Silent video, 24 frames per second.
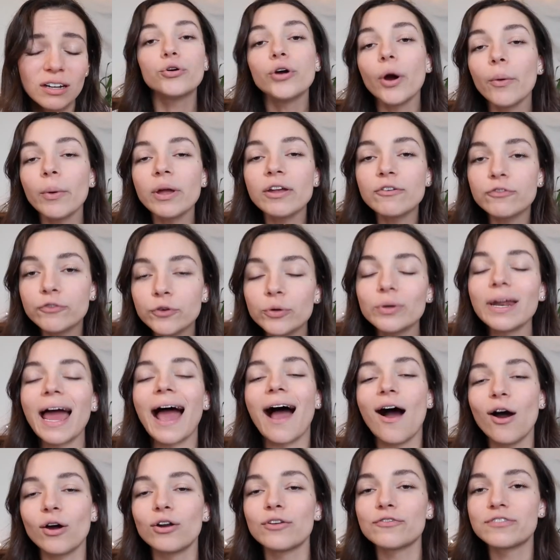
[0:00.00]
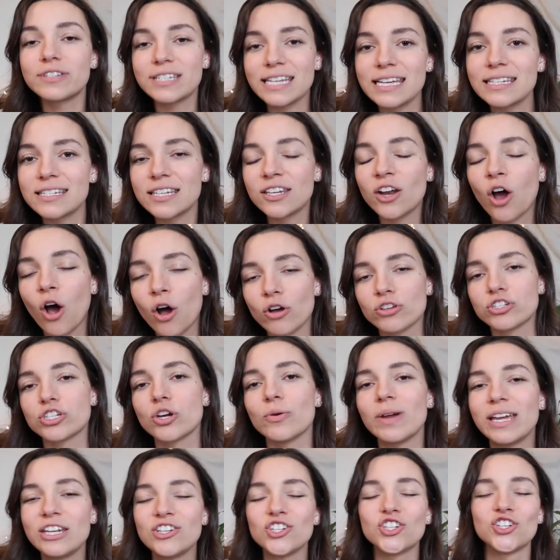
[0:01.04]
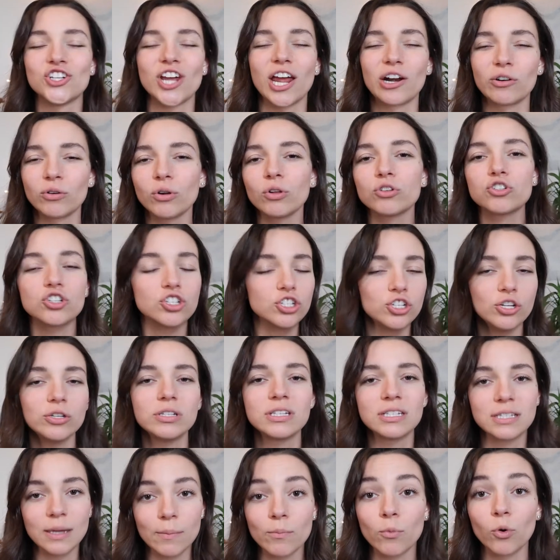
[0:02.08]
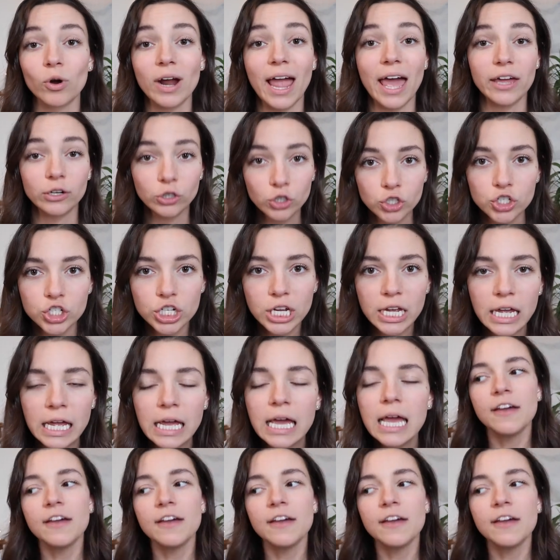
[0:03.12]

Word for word: Growing food out of season also in general just uses up more energy.